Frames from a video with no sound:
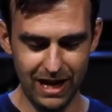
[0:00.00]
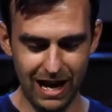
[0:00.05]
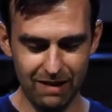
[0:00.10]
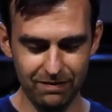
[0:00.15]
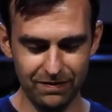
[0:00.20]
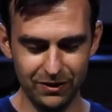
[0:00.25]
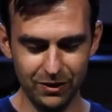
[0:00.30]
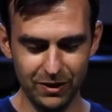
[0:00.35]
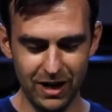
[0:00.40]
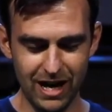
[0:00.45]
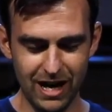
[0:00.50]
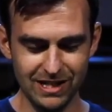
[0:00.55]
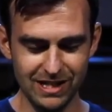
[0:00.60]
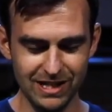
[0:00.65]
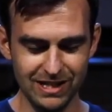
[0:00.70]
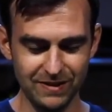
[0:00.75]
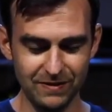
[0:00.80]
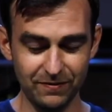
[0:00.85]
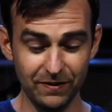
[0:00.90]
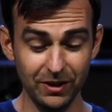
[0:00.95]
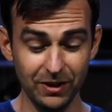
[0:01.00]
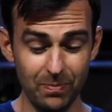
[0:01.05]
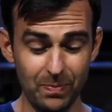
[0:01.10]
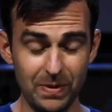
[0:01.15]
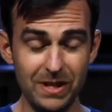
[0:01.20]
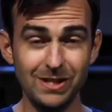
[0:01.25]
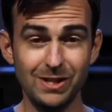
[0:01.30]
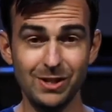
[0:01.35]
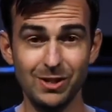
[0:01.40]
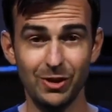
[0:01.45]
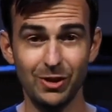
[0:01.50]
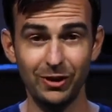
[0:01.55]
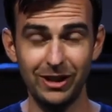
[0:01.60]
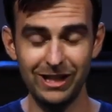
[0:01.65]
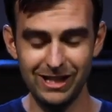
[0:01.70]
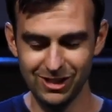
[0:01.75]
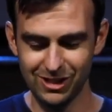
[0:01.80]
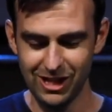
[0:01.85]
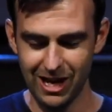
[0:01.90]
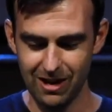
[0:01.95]
I have for you guys is Philippians
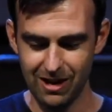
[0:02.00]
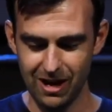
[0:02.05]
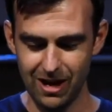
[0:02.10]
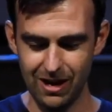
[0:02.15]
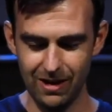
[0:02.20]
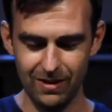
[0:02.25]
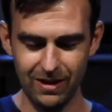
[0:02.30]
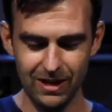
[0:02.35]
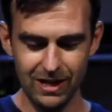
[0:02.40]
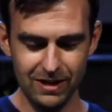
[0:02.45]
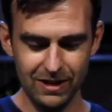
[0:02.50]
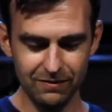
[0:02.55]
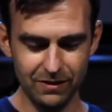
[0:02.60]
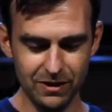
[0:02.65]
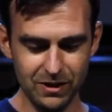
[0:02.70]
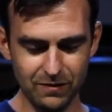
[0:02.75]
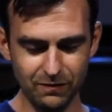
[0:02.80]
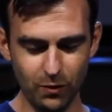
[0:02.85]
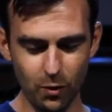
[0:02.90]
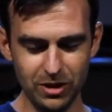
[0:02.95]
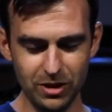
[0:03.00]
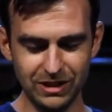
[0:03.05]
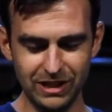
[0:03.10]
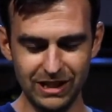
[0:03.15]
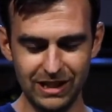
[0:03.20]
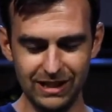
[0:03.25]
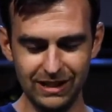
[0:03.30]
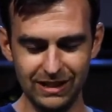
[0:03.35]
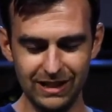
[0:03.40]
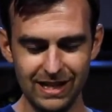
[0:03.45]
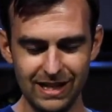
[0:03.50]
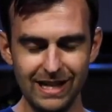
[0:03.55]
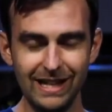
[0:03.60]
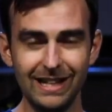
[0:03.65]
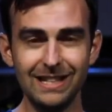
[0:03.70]
3, verse 14.